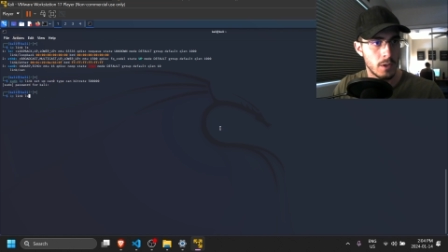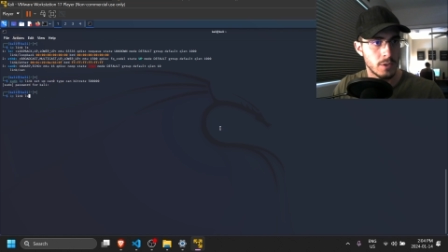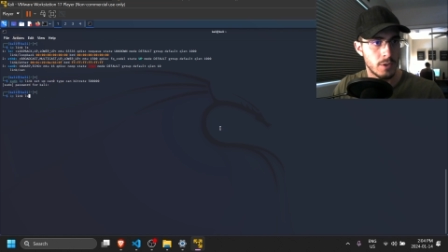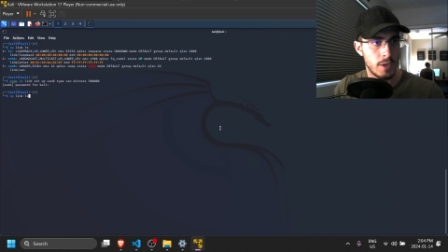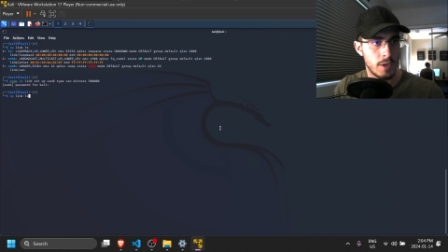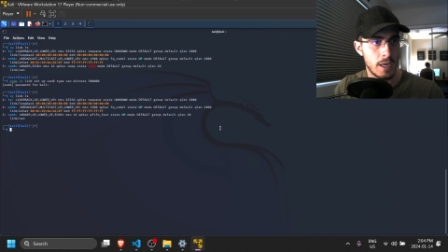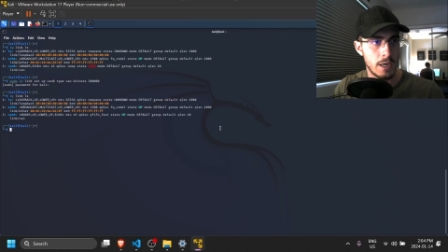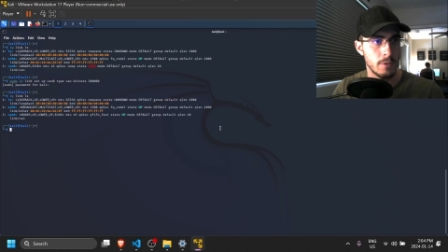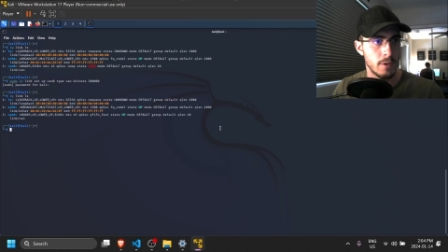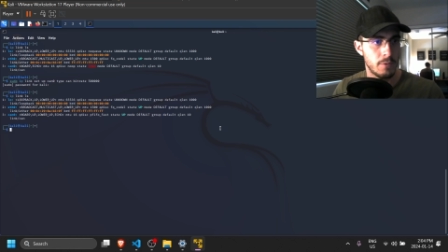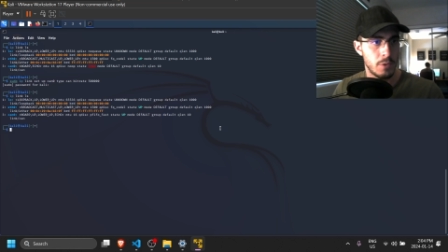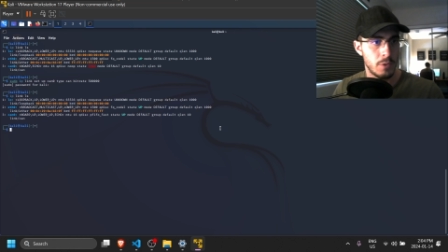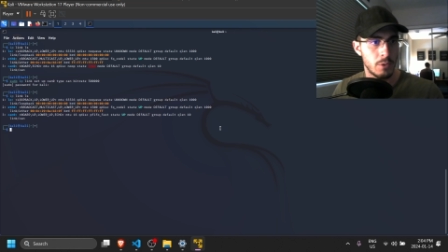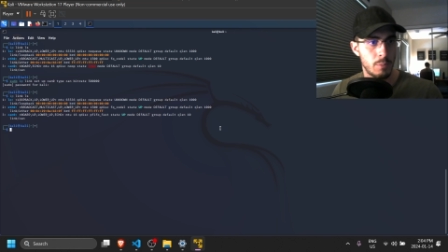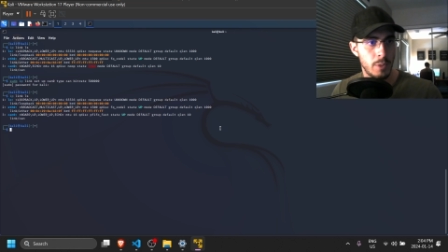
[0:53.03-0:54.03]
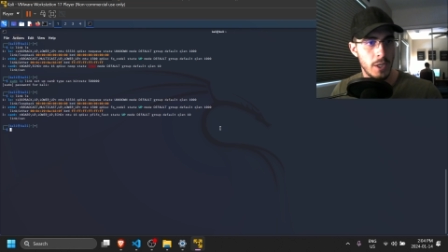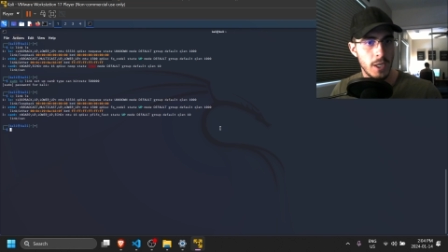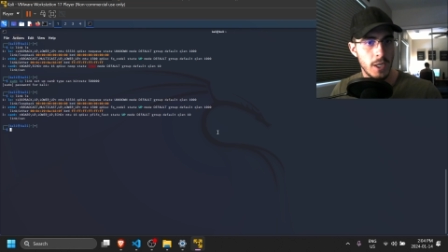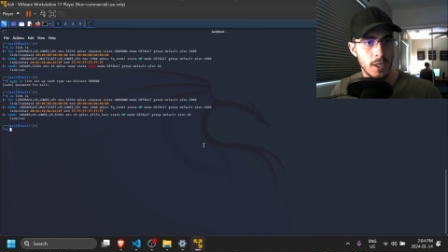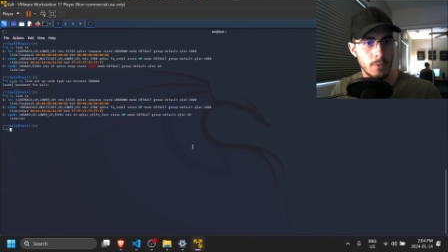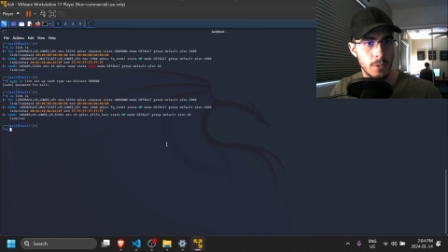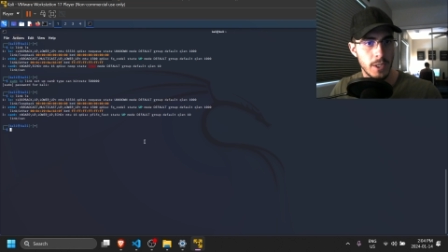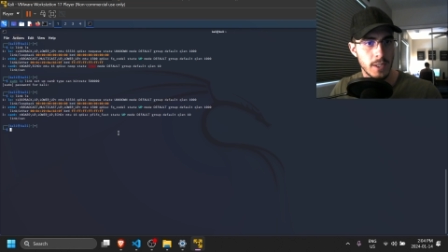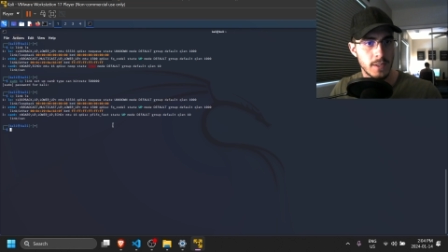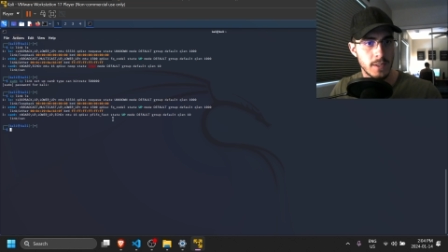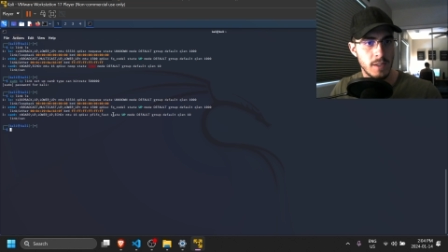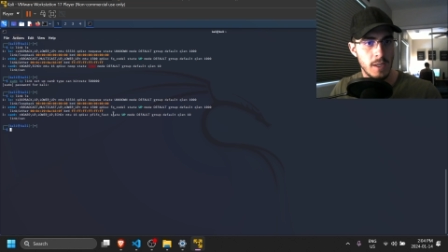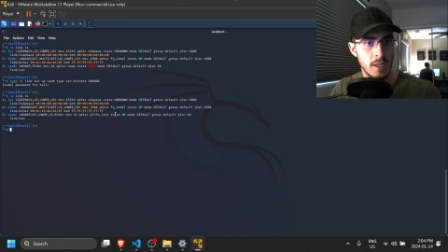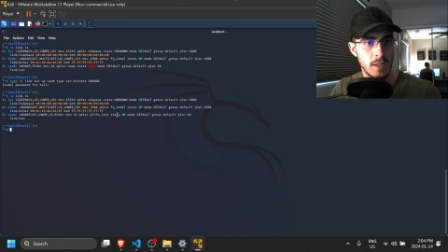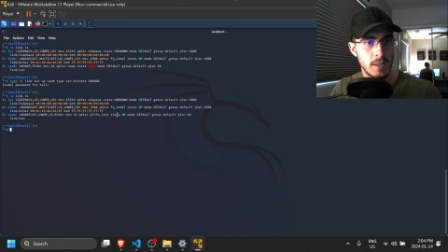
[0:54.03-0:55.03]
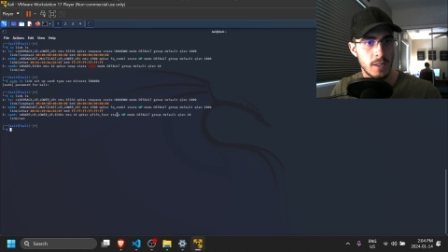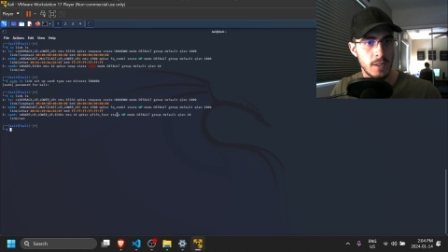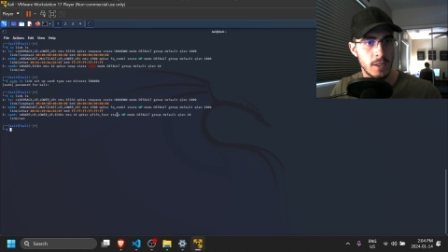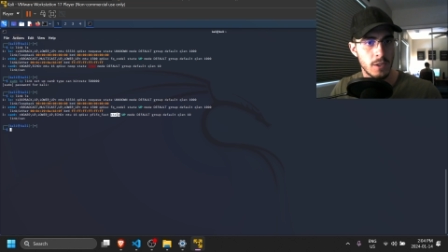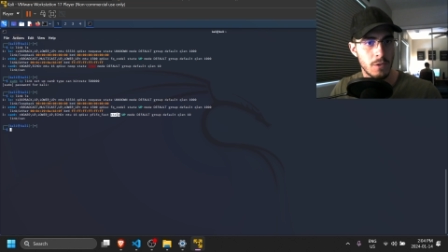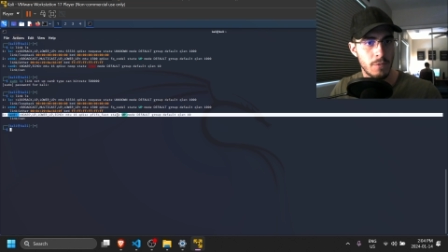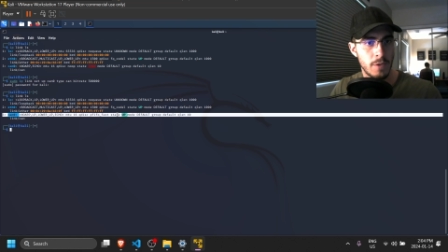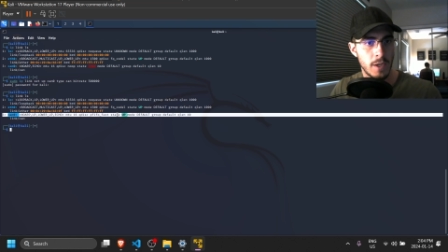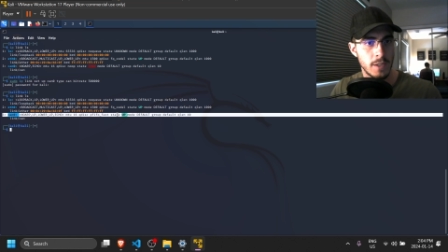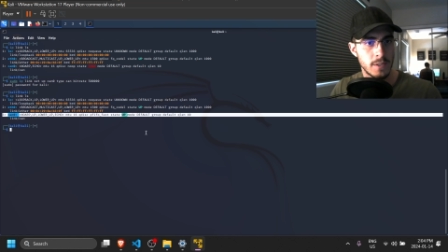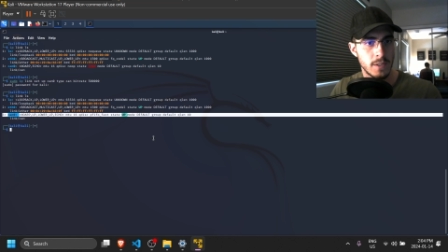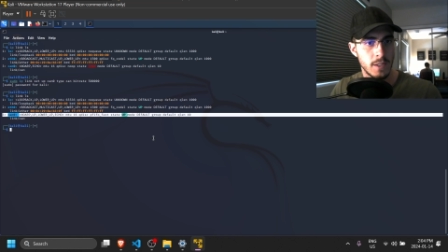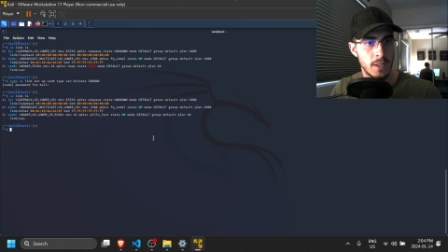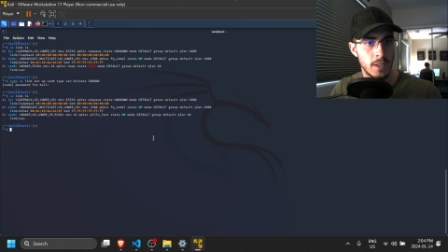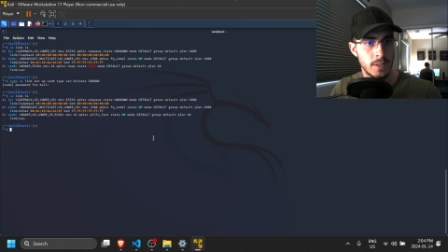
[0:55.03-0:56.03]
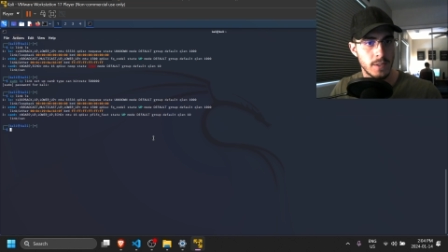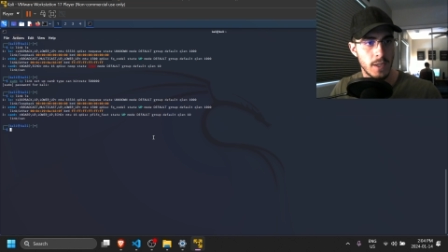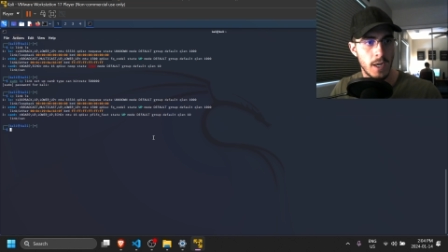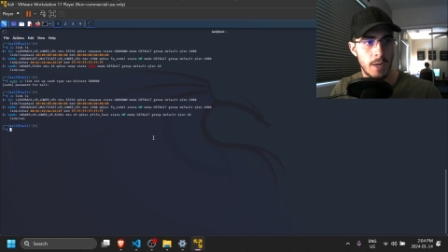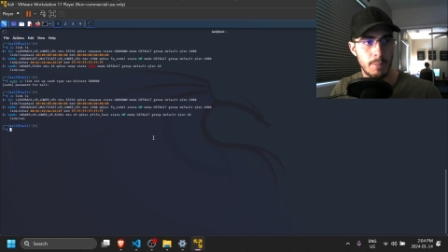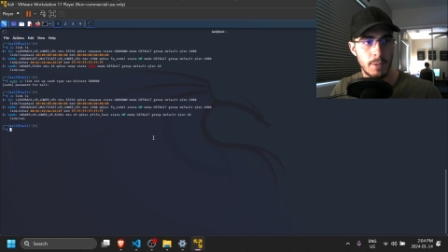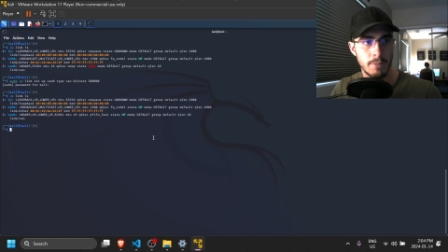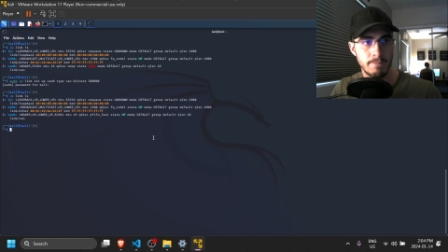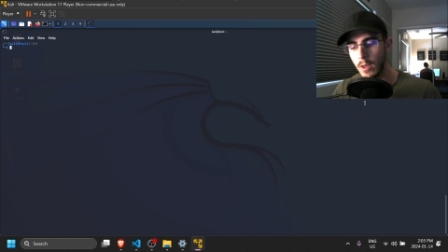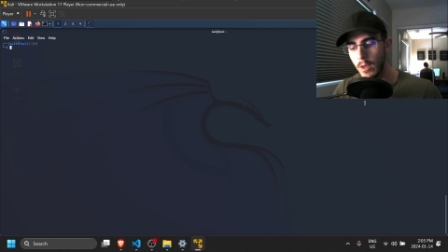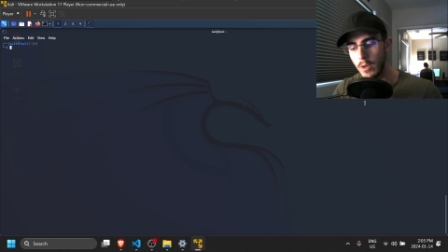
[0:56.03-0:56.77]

So now if we repeat it, we can see that the interface is up.